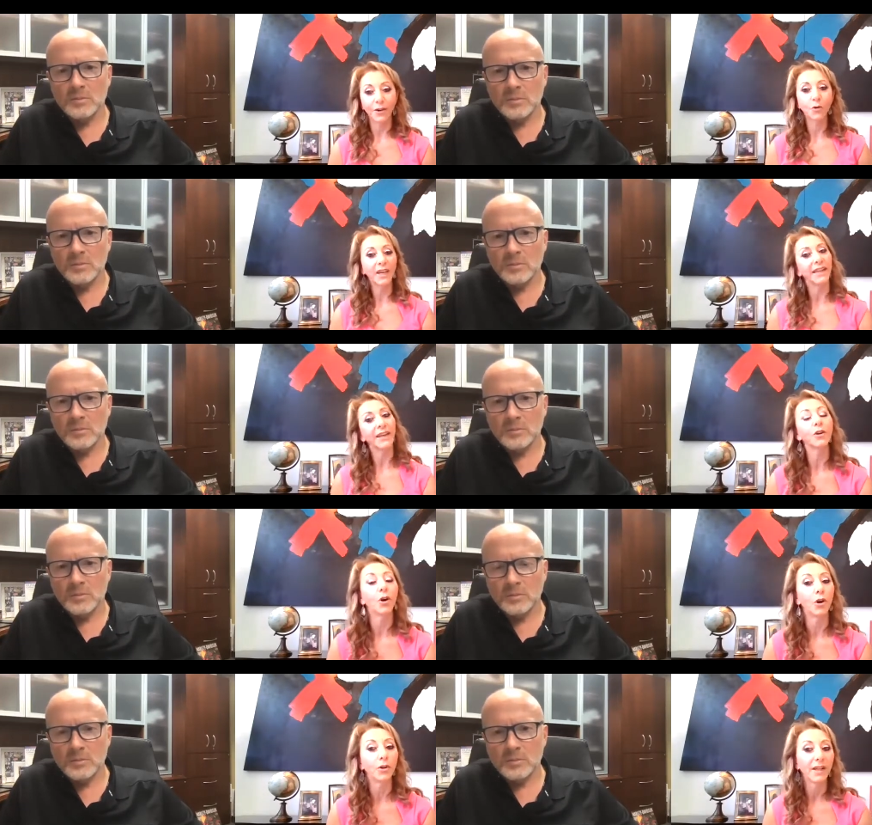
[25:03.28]
Speaker 1: who can I
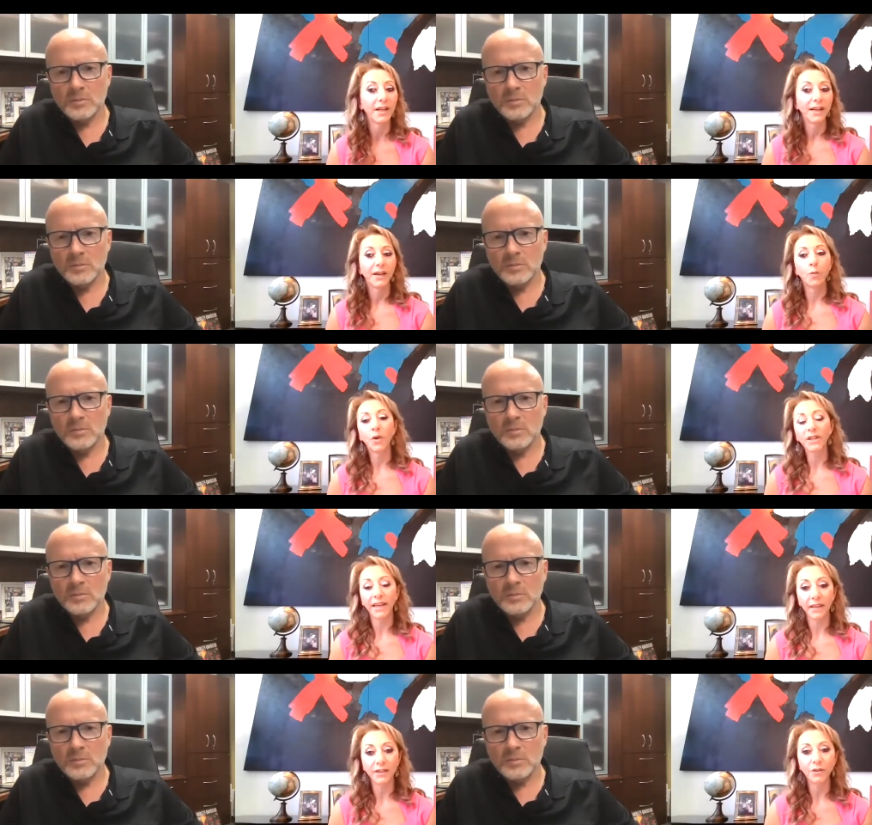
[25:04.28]
call? What
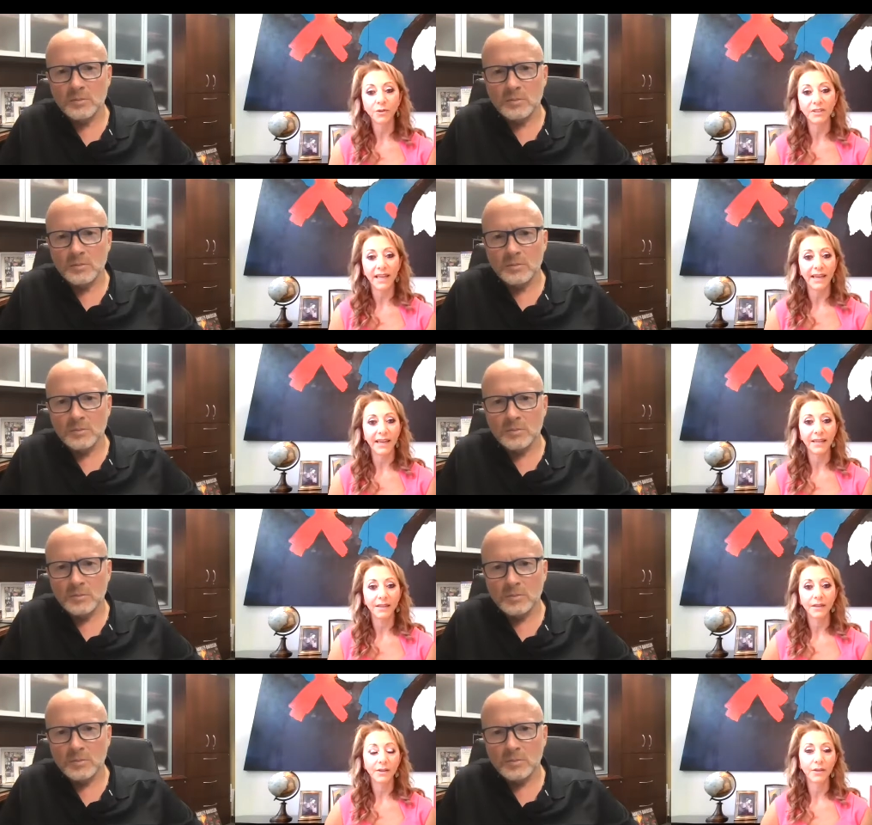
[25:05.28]
can I do today
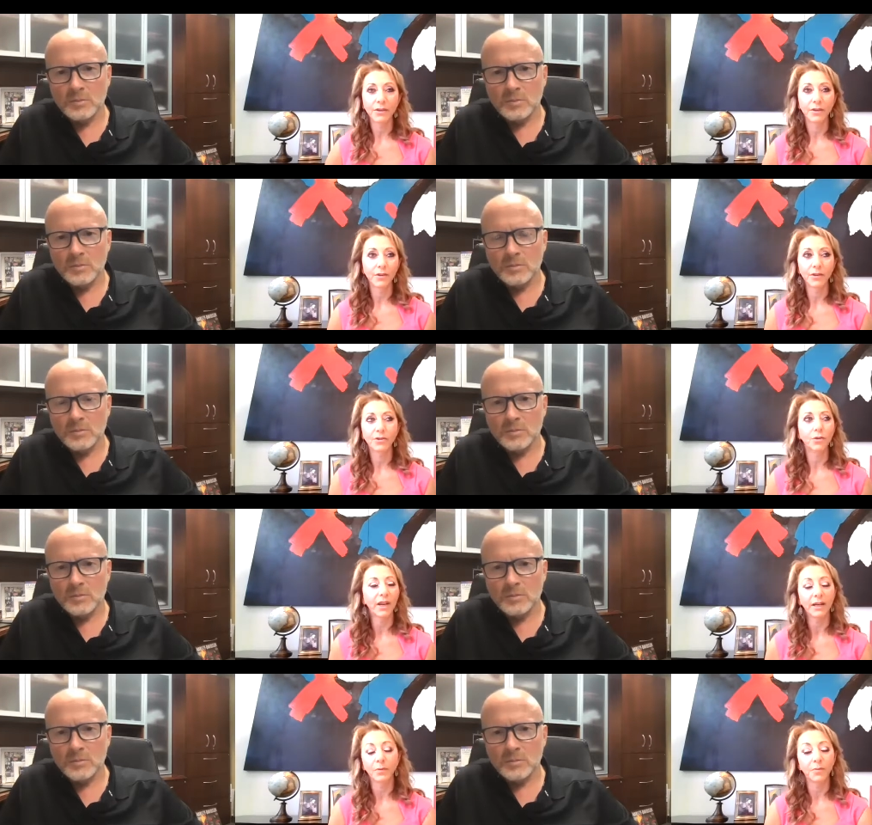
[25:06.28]
to
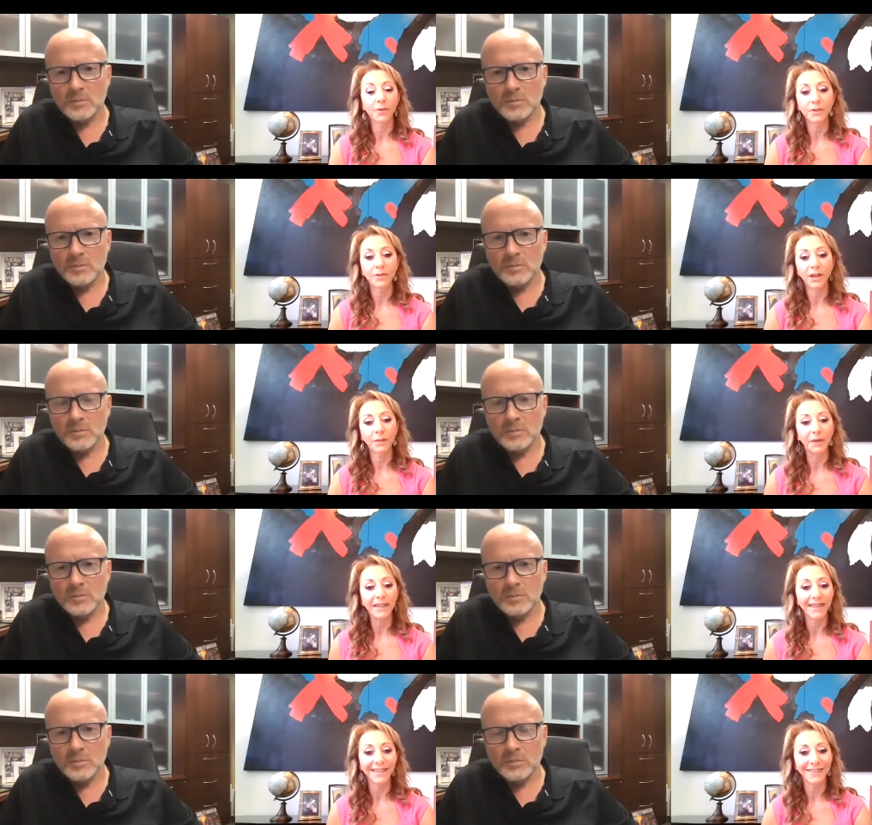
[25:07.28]
help to help a
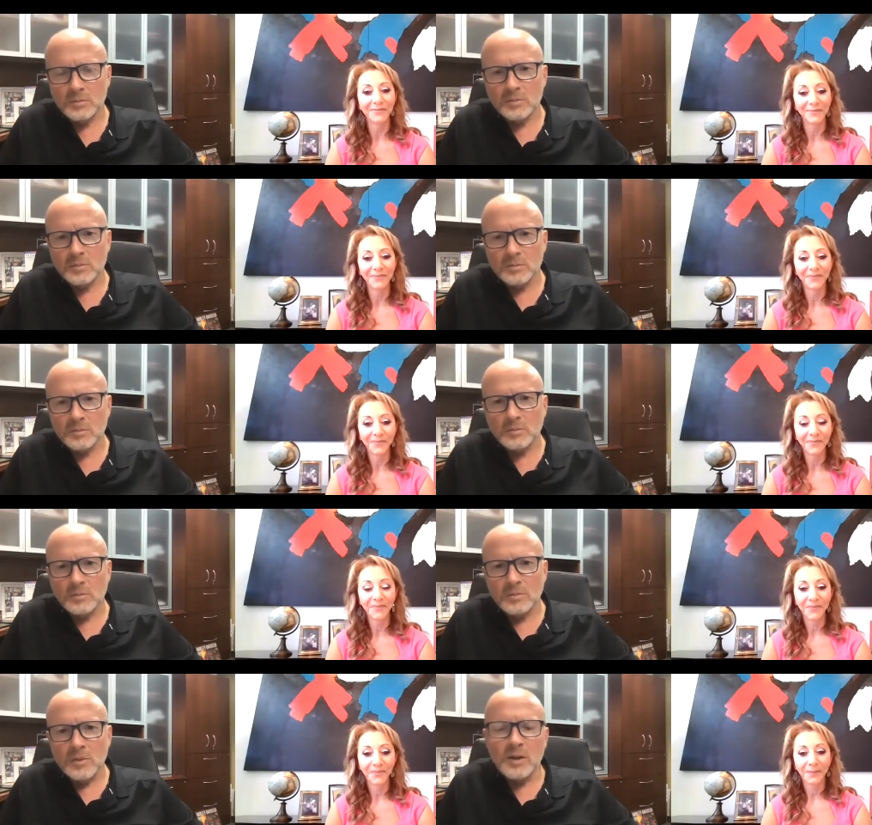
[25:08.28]
kid.
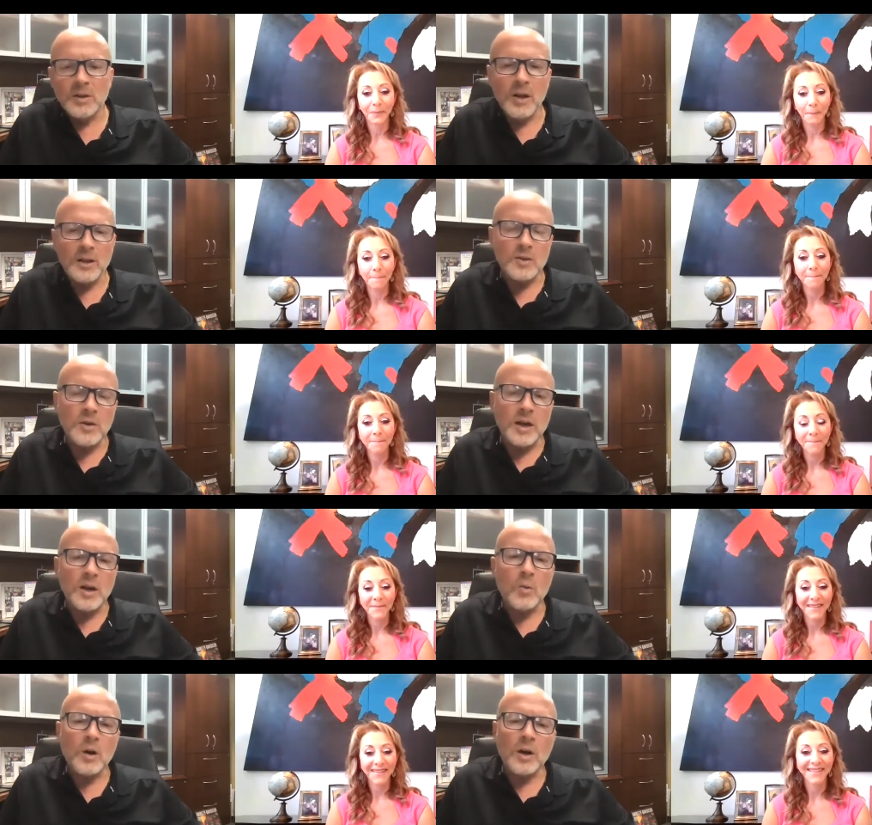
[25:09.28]
Speaker 2: No, it's great. Now
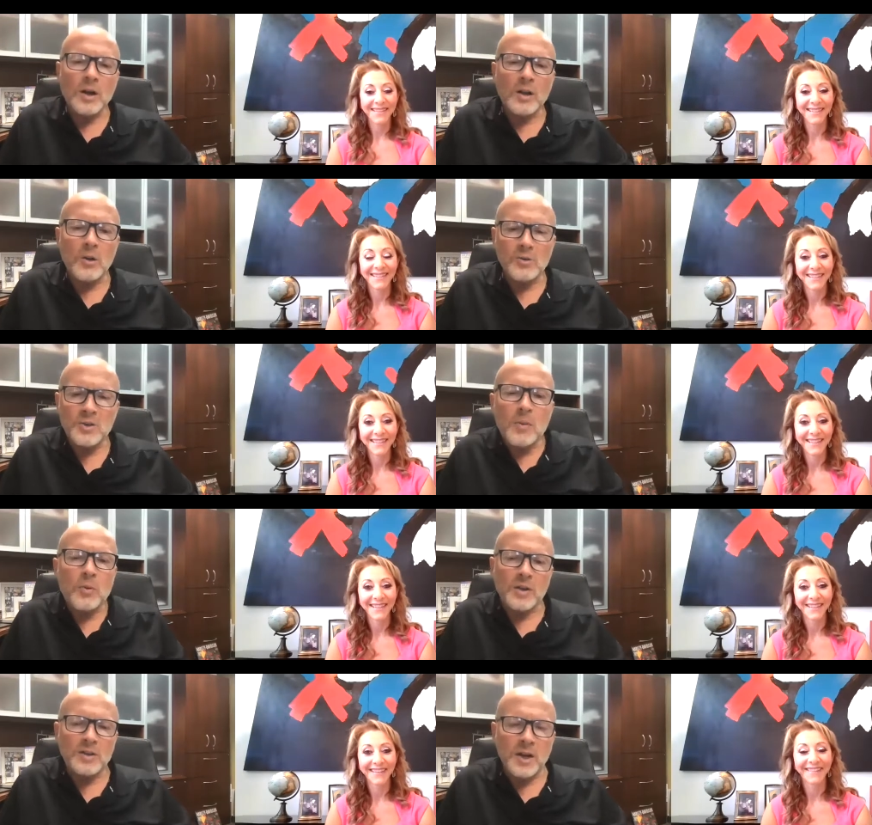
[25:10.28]
we're going to close up with
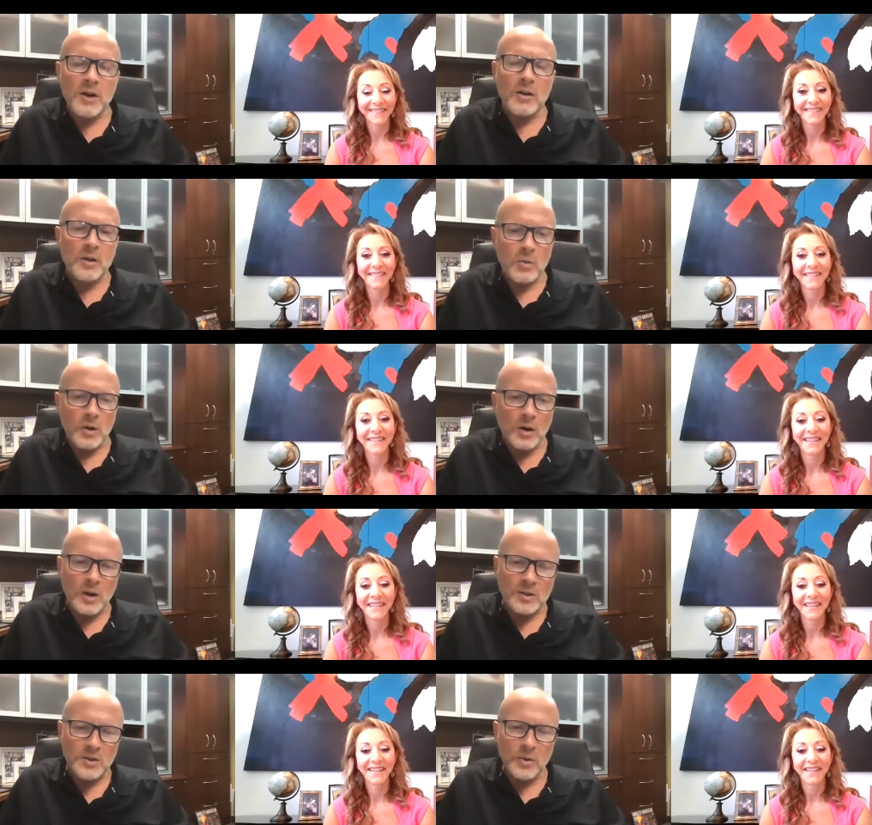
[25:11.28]
the charity work
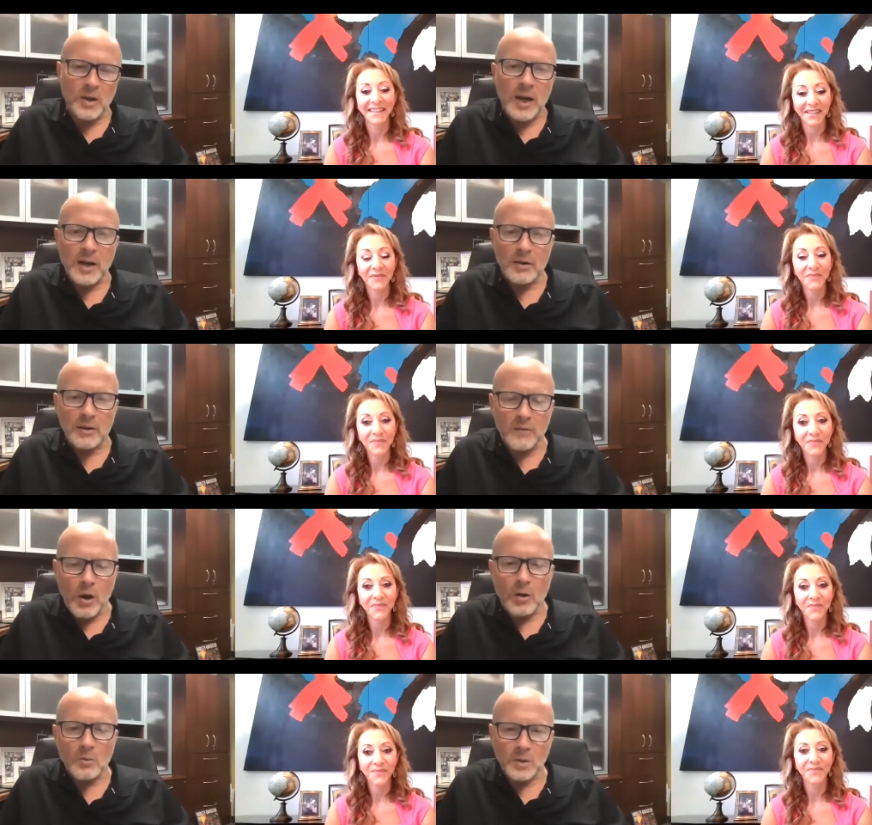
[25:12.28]
because you and I are
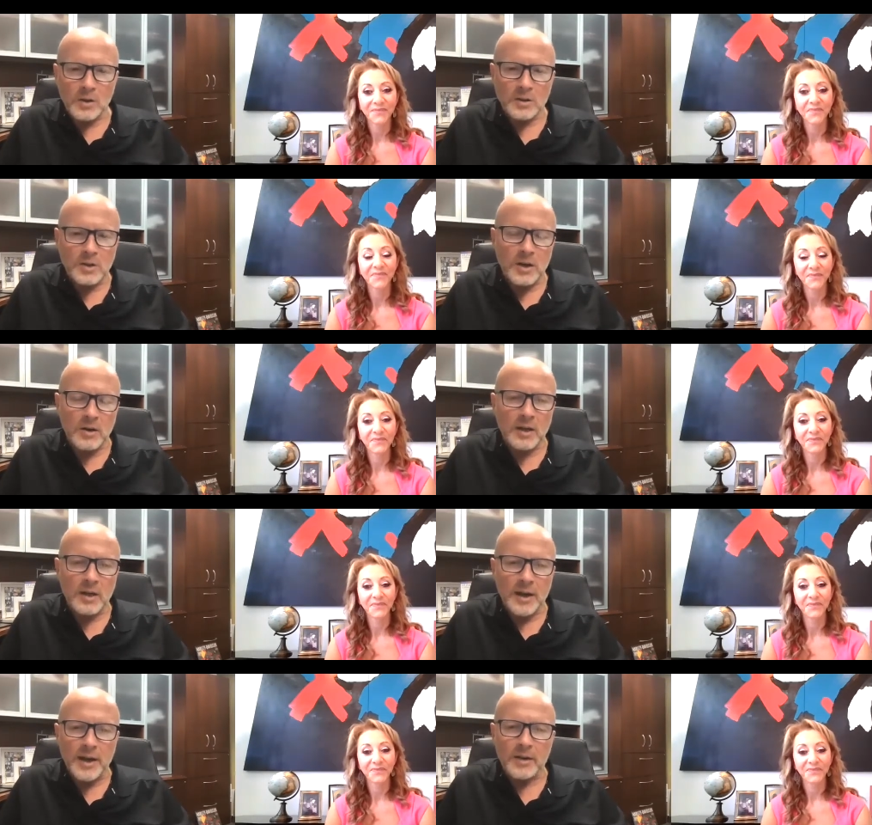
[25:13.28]
involved with a charity
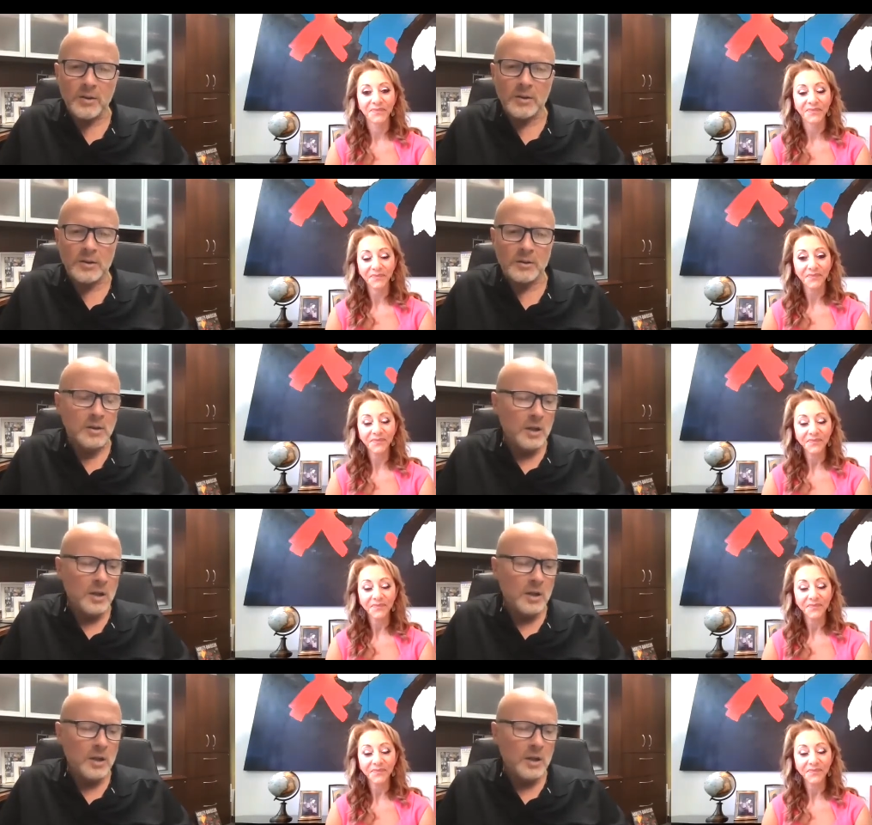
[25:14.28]
together, and